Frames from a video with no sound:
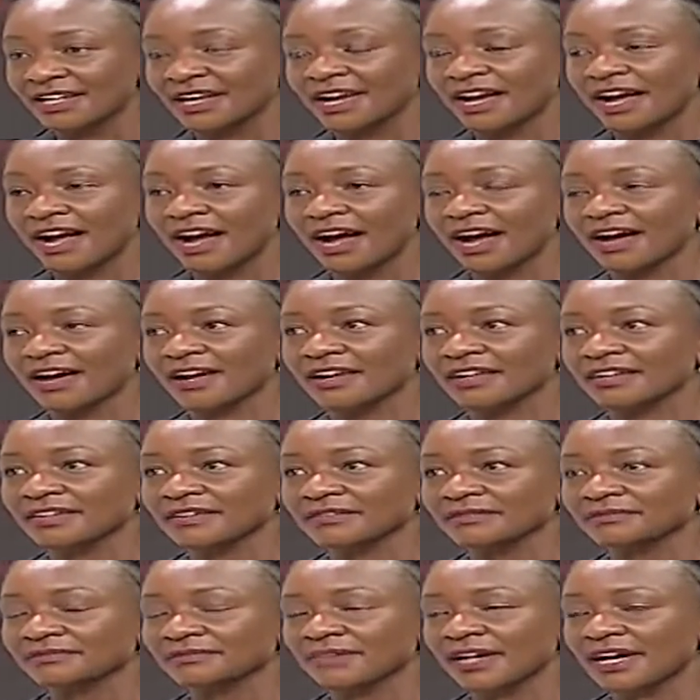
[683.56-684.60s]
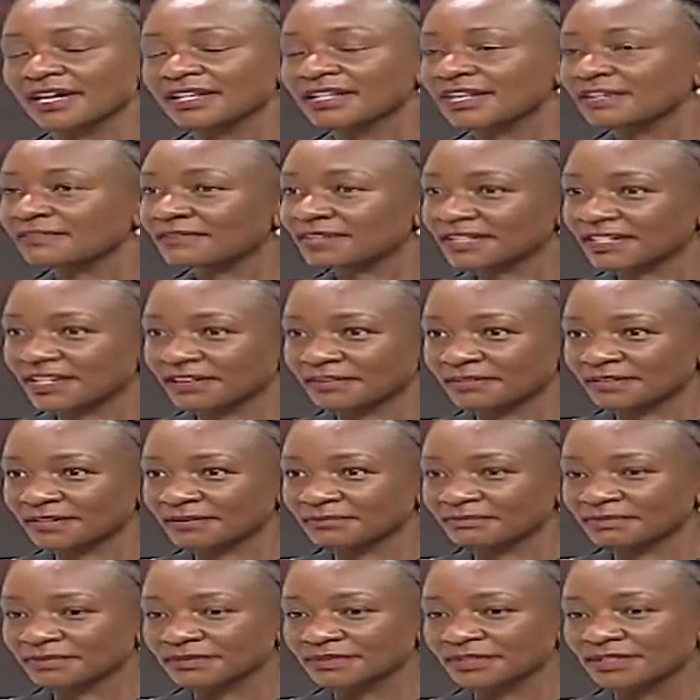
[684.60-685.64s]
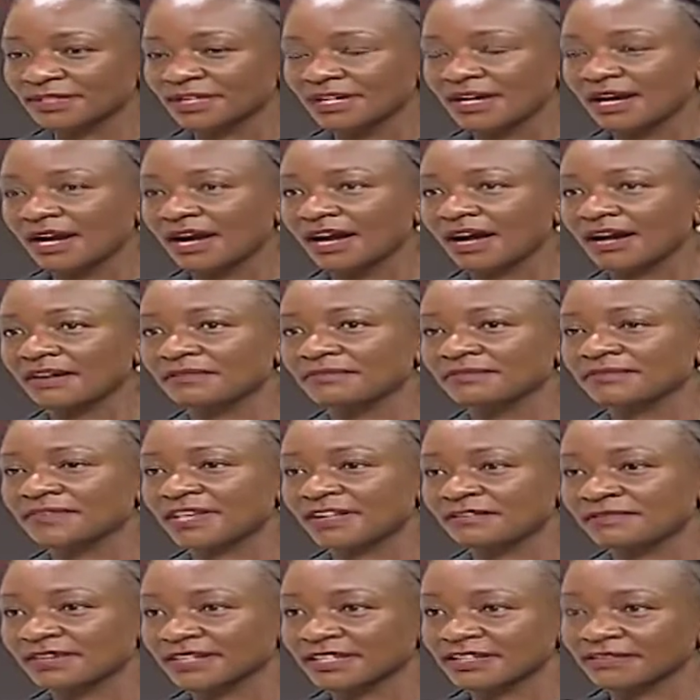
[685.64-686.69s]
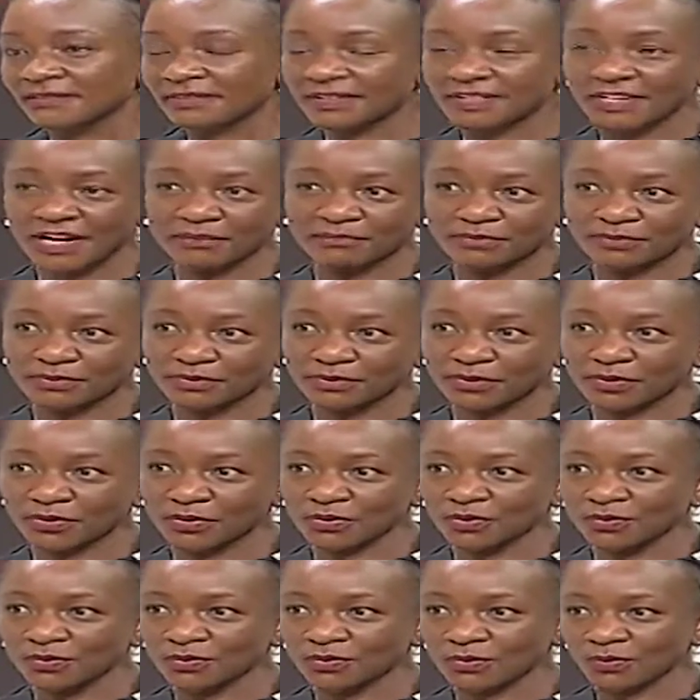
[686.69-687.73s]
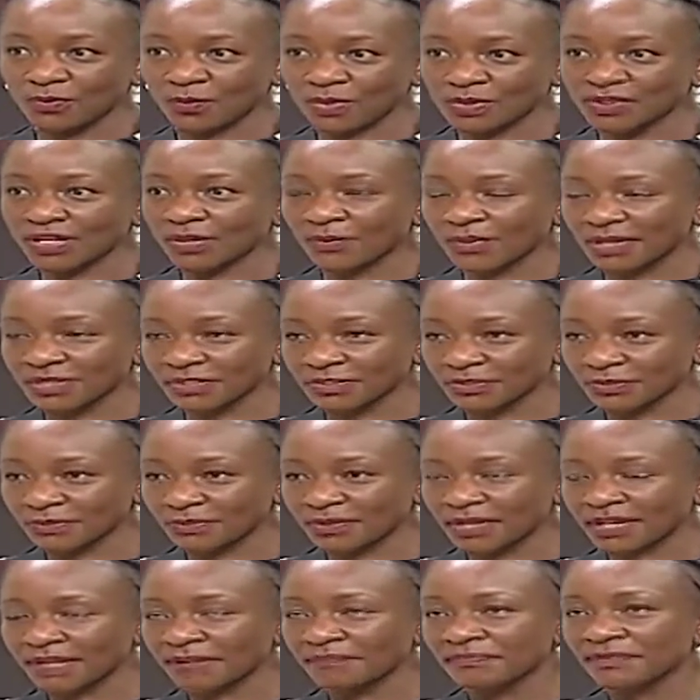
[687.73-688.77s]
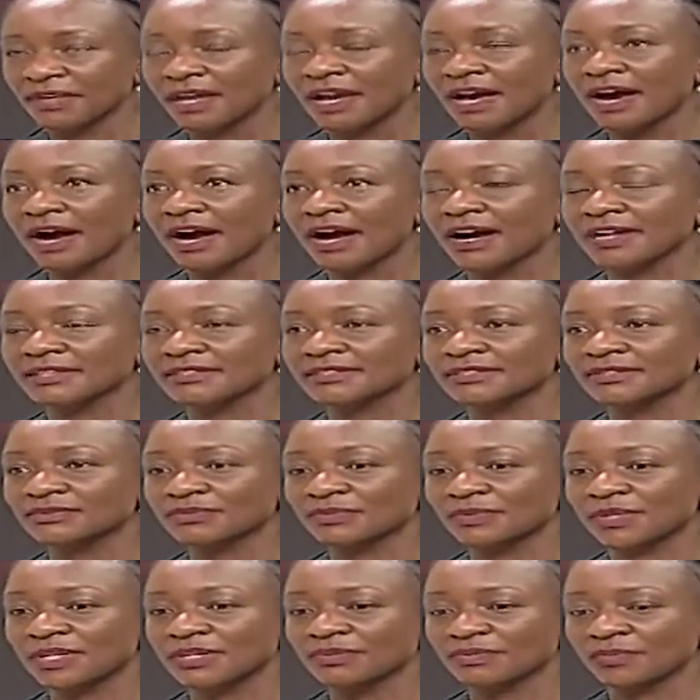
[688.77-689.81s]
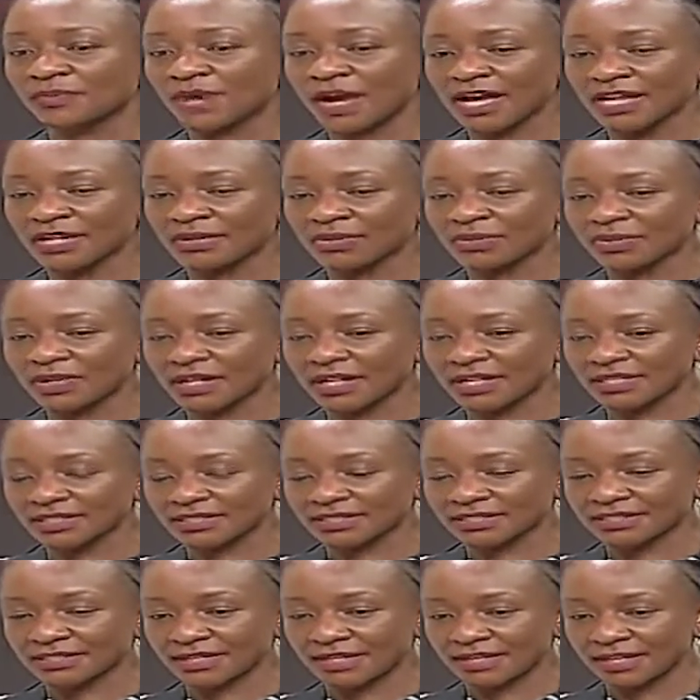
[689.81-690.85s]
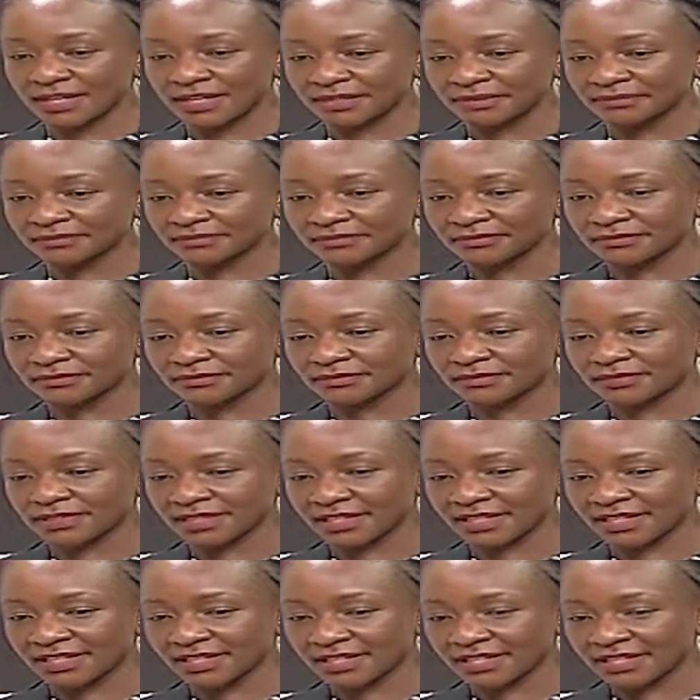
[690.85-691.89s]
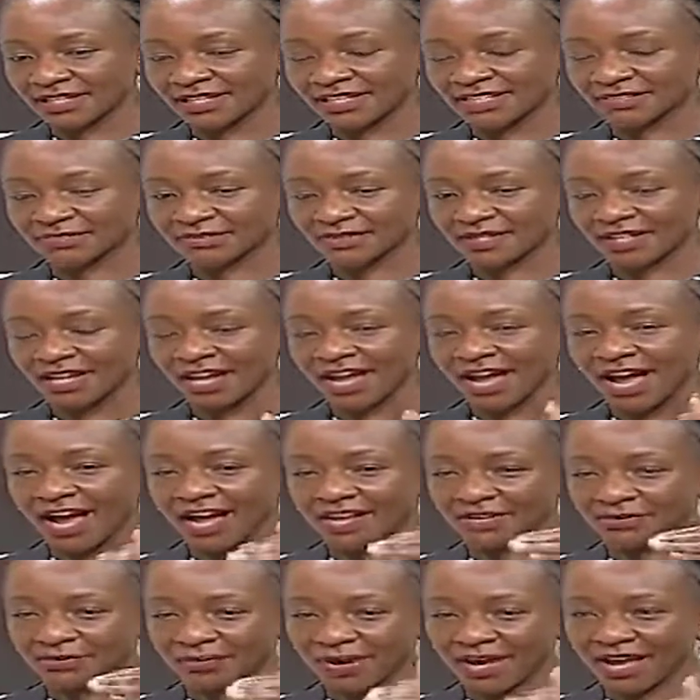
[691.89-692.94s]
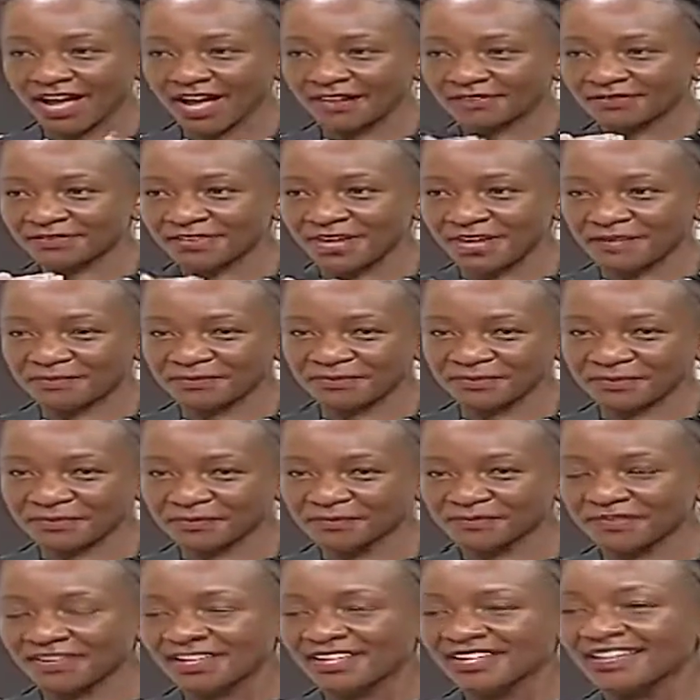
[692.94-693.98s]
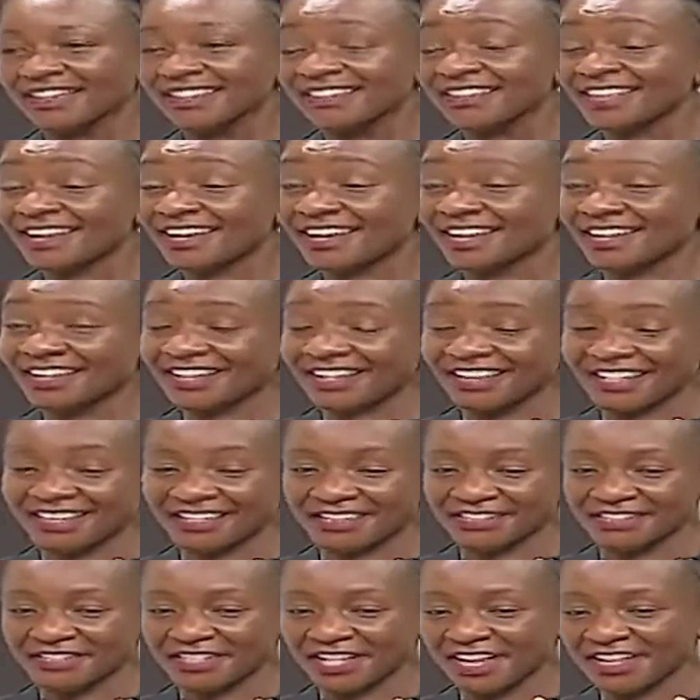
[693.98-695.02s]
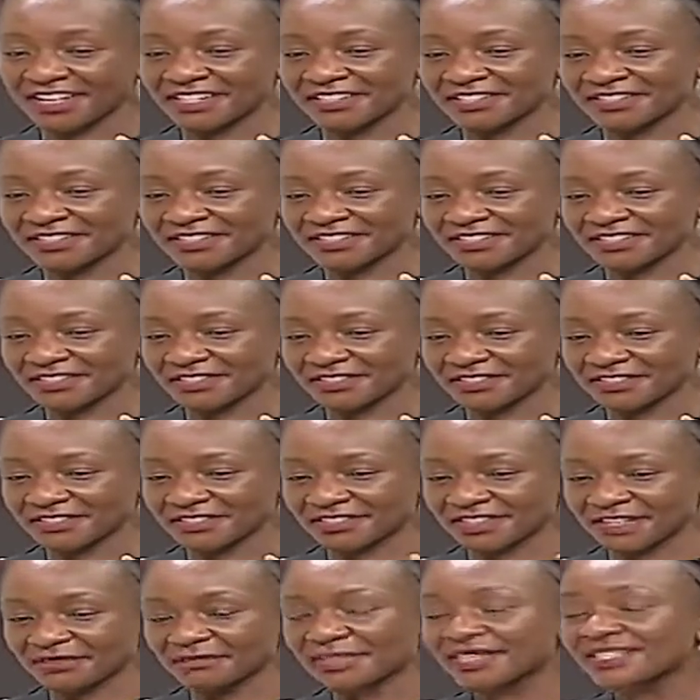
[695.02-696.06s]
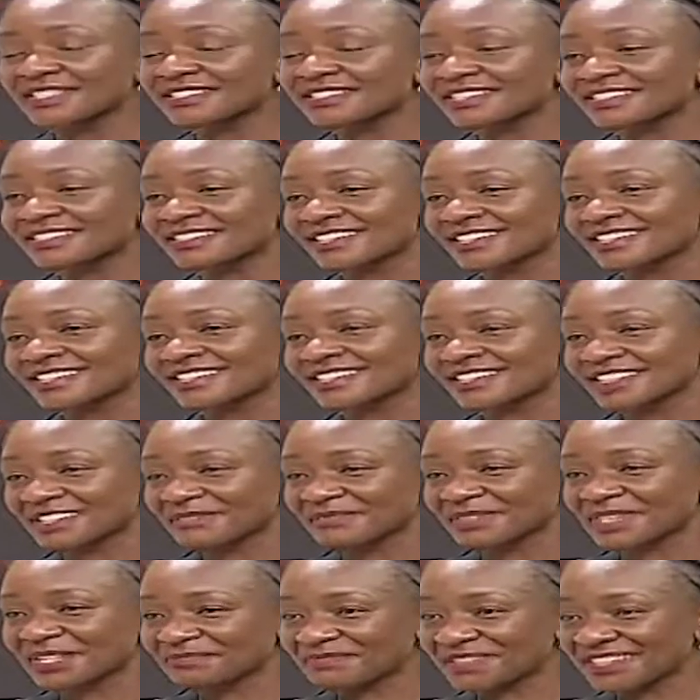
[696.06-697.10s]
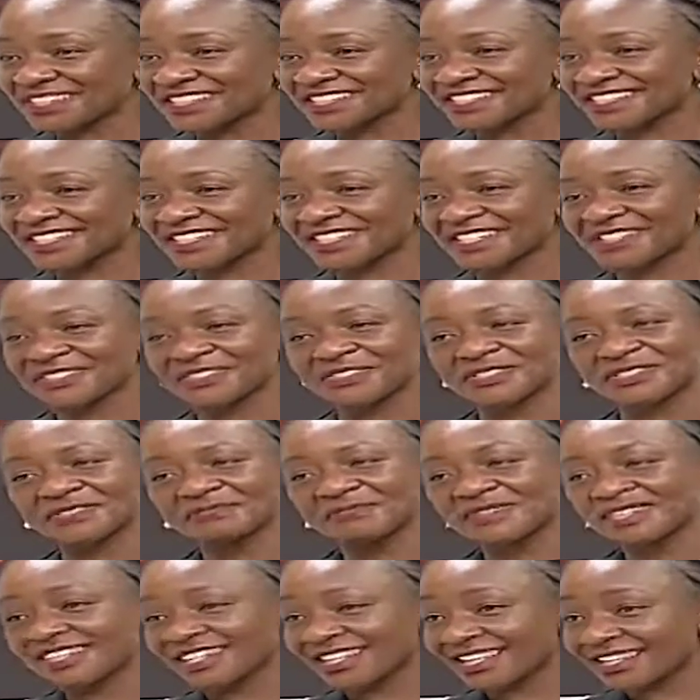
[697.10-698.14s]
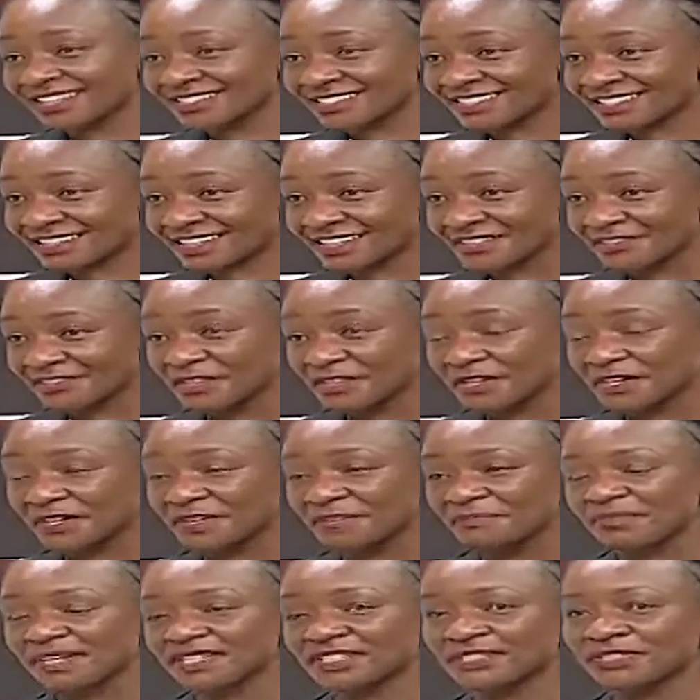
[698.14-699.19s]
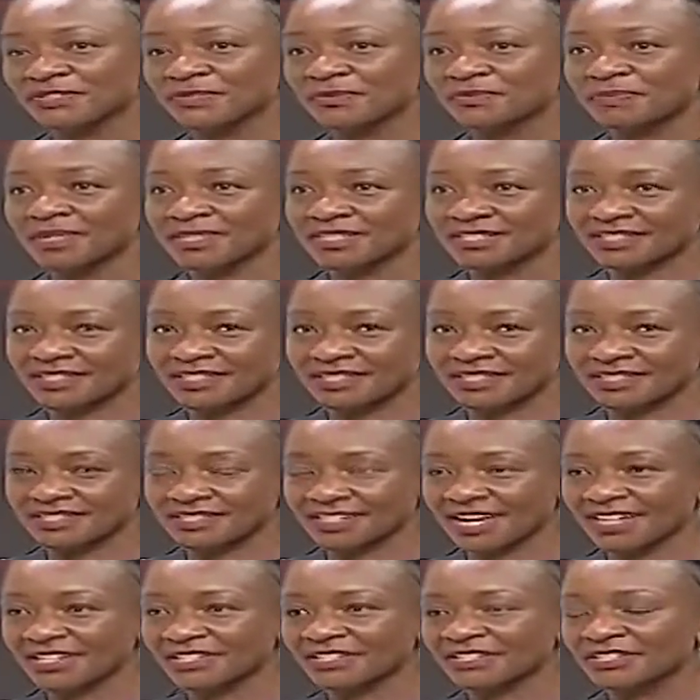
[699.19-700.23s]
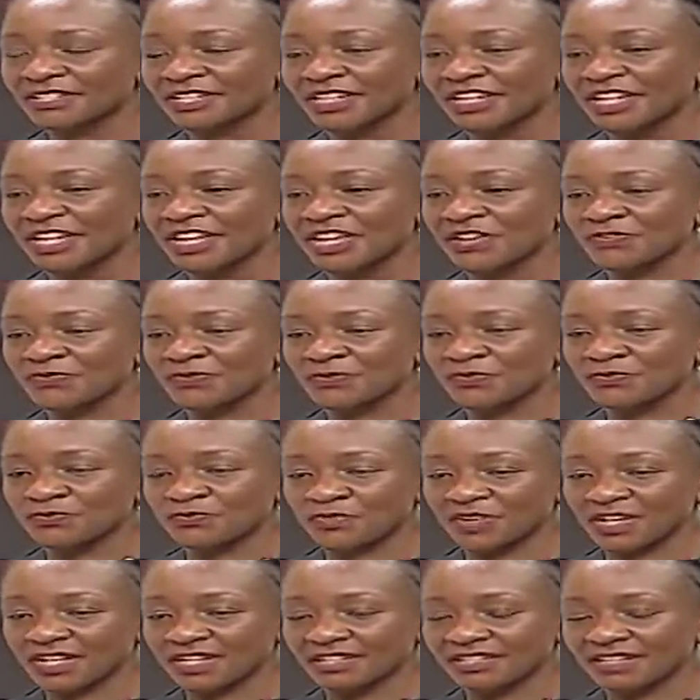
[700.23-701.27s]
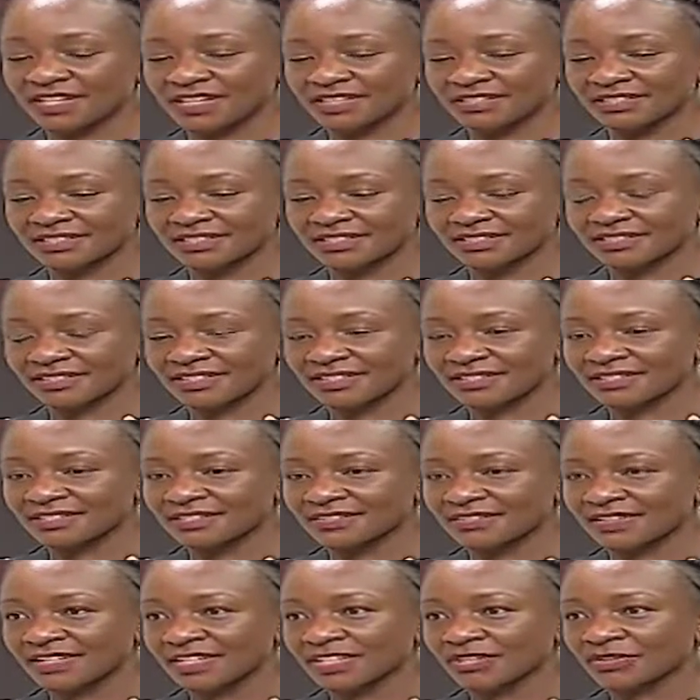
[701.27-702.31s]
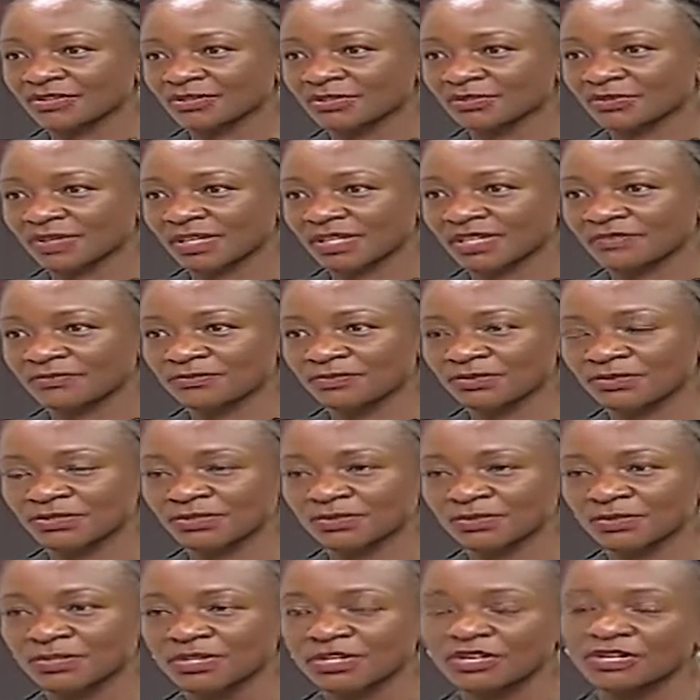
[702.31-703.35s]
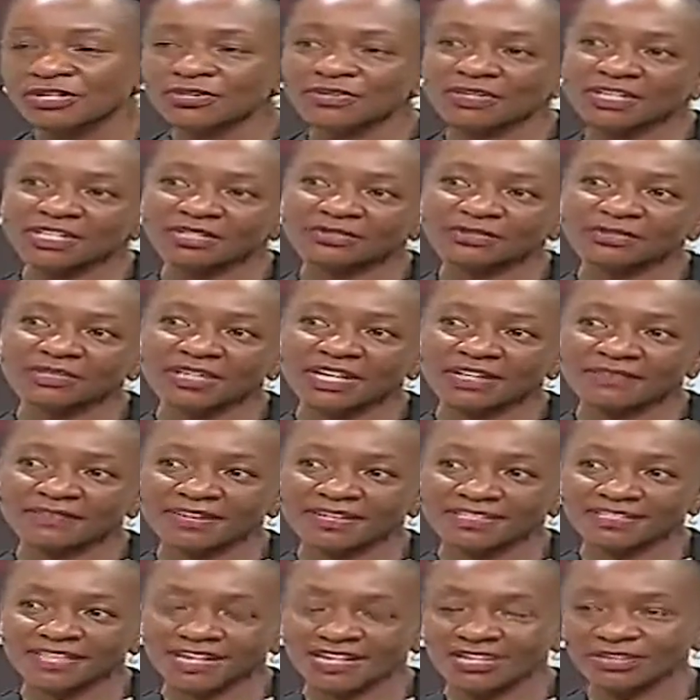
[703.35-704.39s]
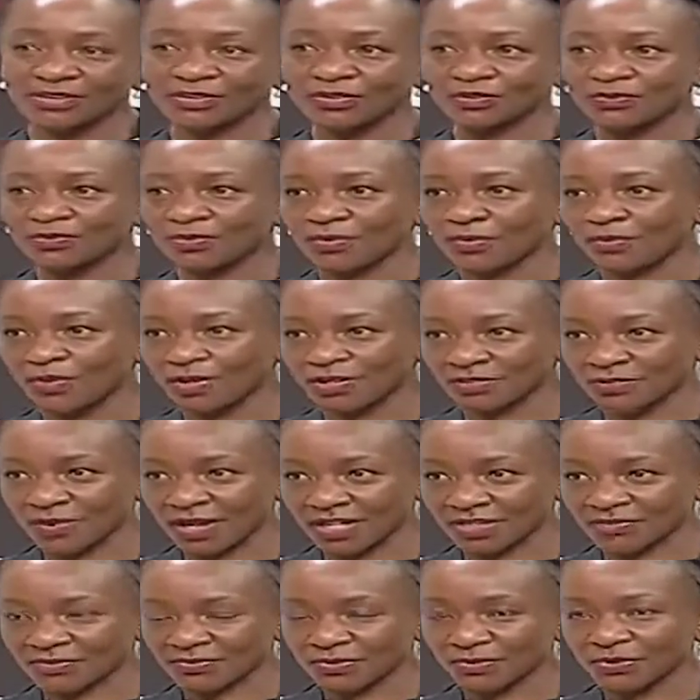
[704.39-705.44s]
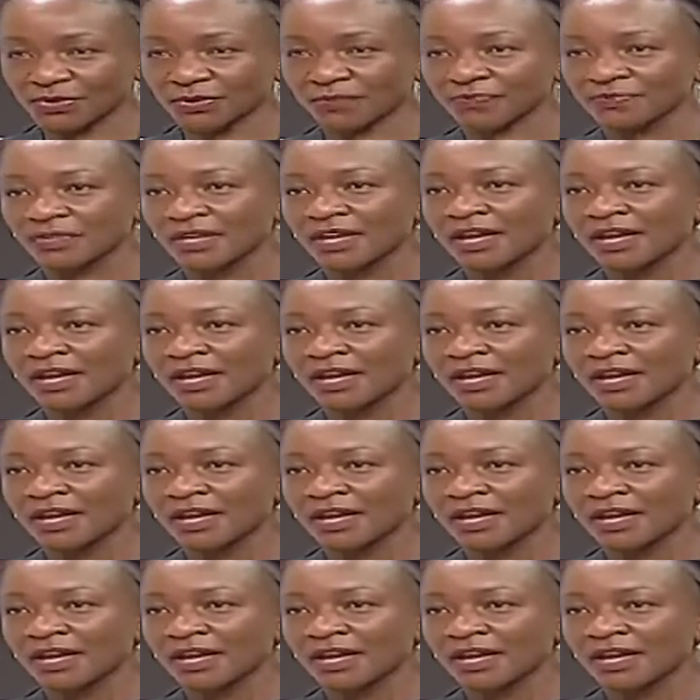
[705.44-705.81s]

I, I never gave up. I've never given up on what I want to be. Mm -hmm. And when I look at um, the industry and where I've come from, mm -hmm. there, are, er, there are some instances in some companies it has not been easy, but you persist. And if you feel that this is really not working for you, you need to divert and look for what works for you.